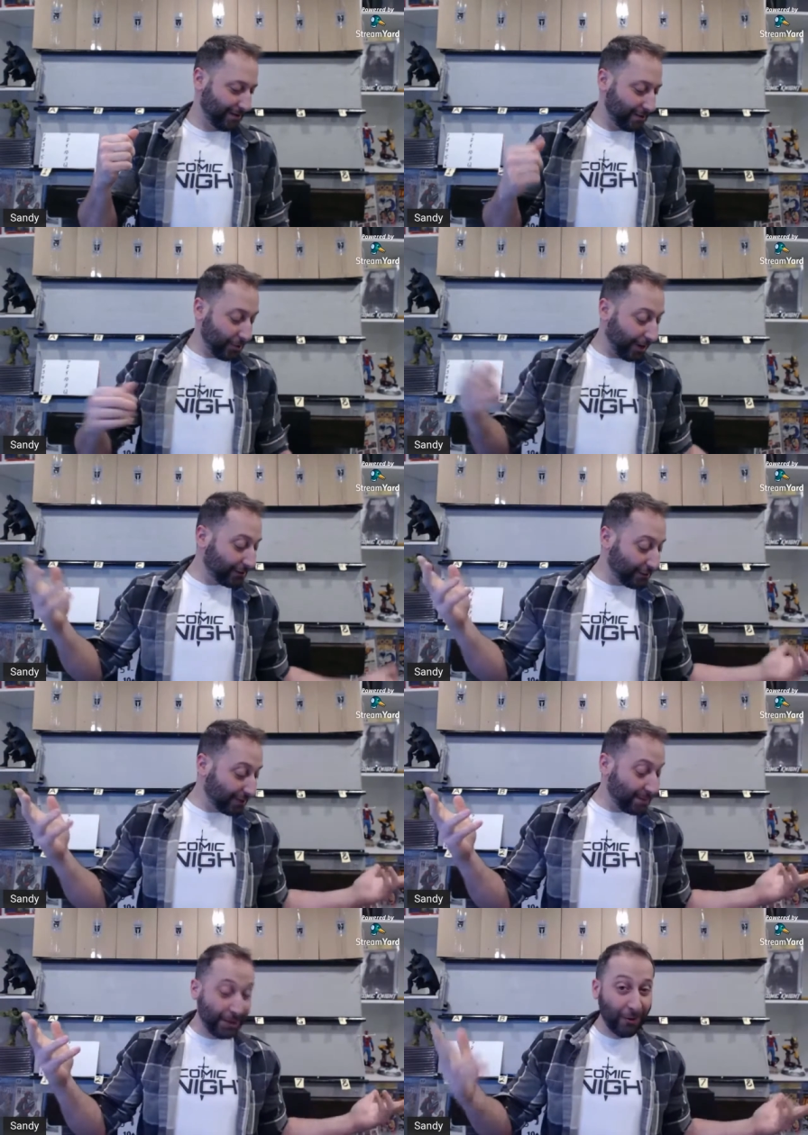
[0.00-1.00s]
you got to turn the
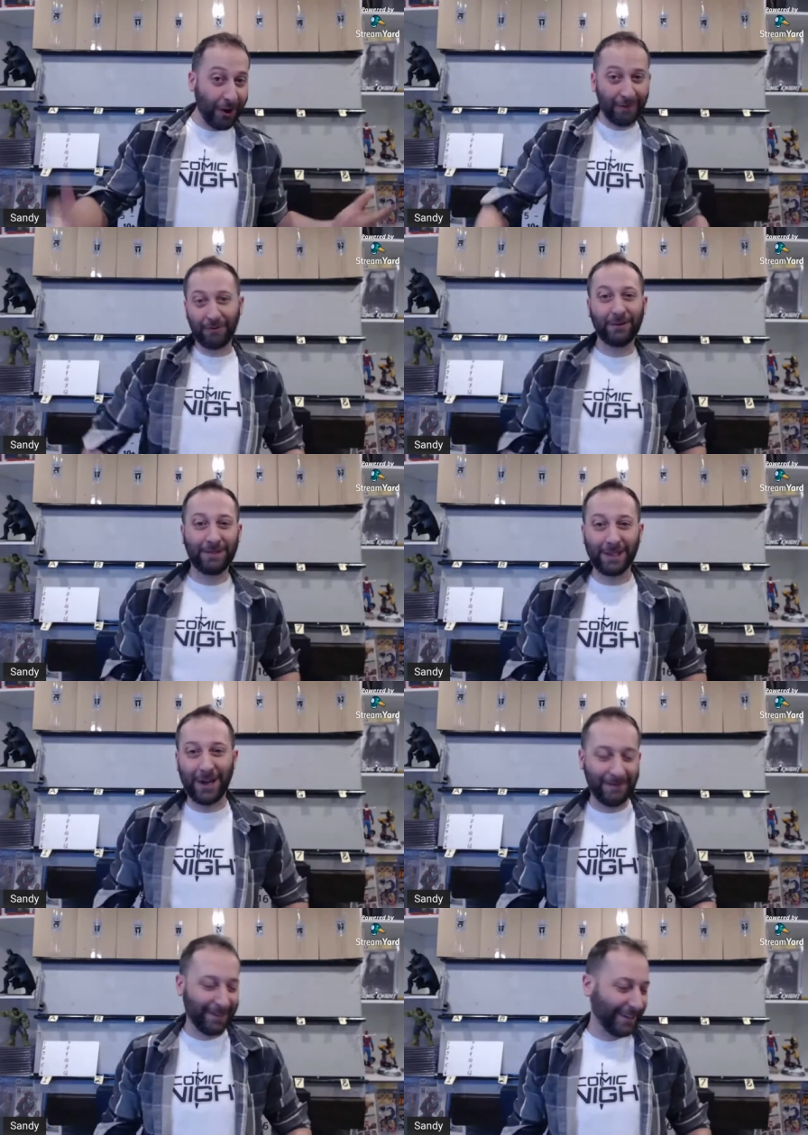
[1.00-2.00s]
speaker off. Welcome to the
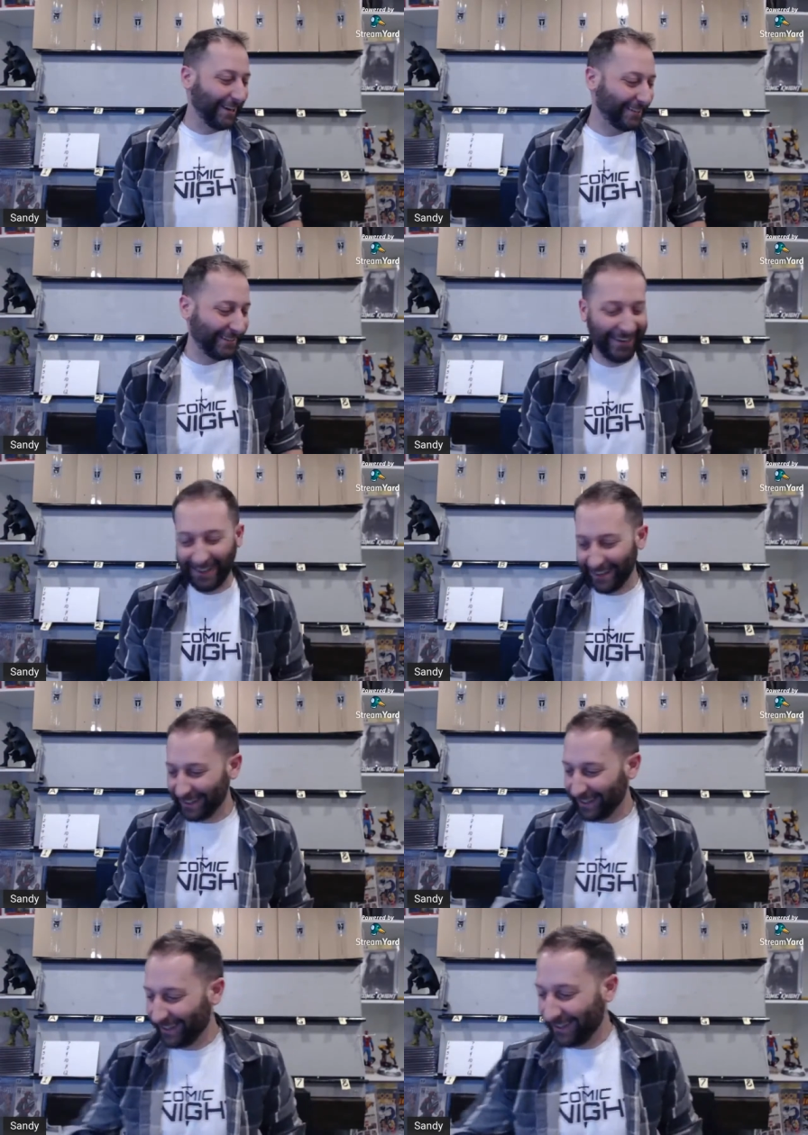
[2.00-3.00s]
Comic Knight uh,
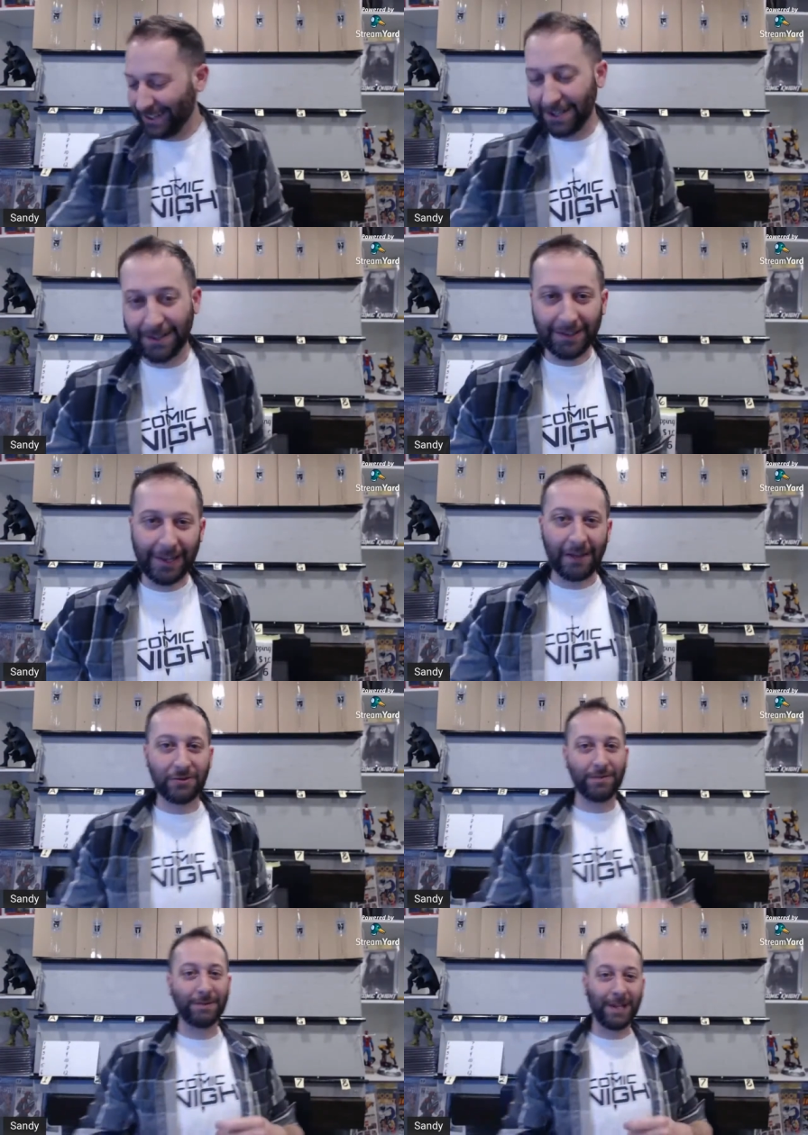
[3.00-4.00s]
uh, live
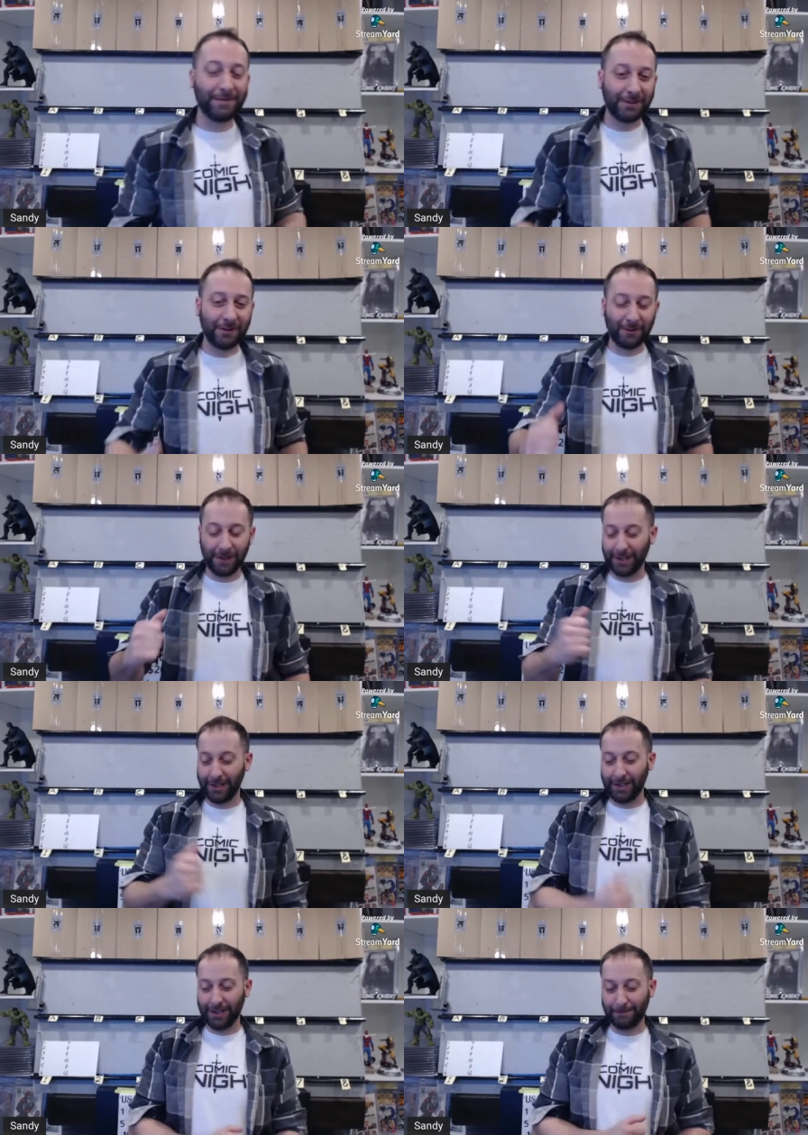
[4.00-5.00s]
stream claim soul
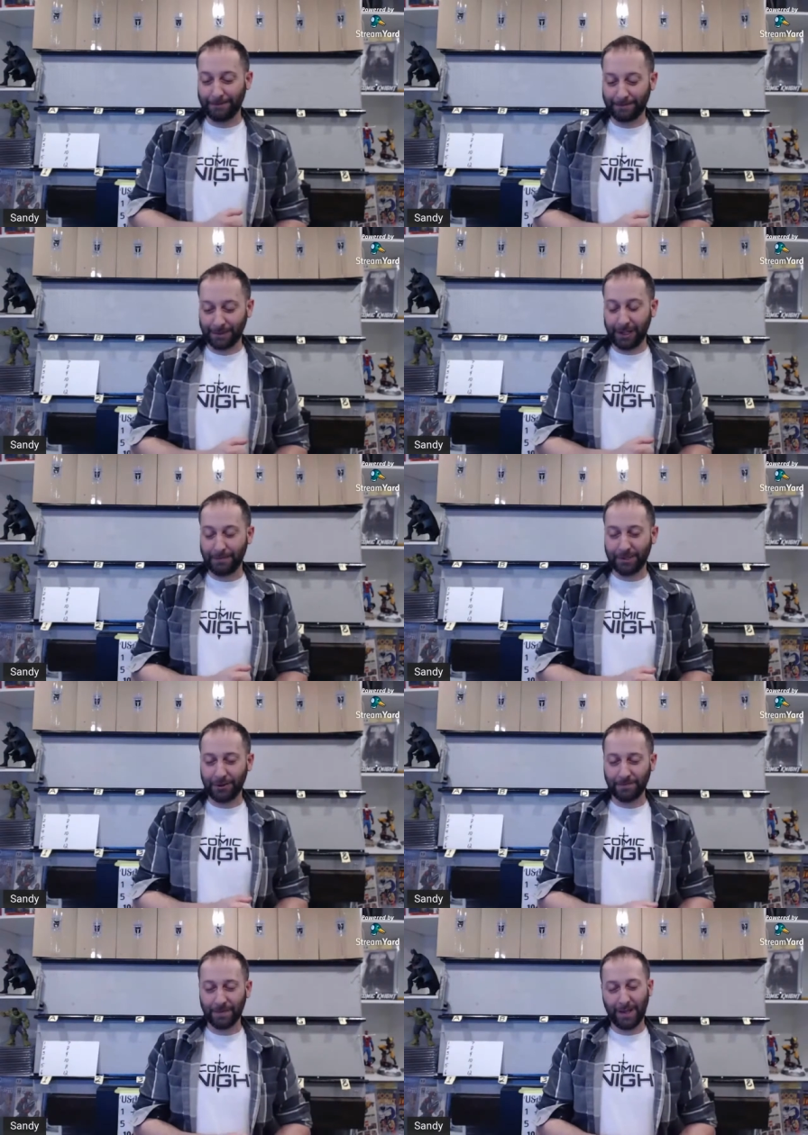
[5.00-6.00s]
um, claim
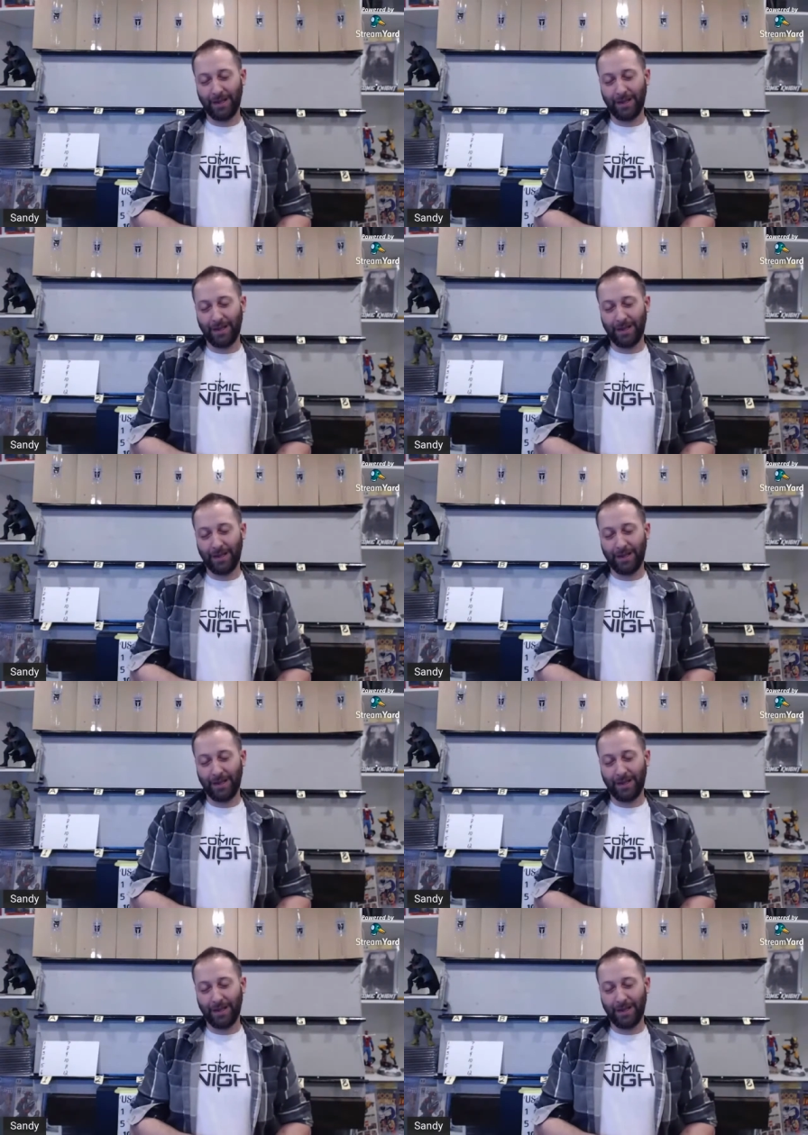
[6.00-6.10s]
show.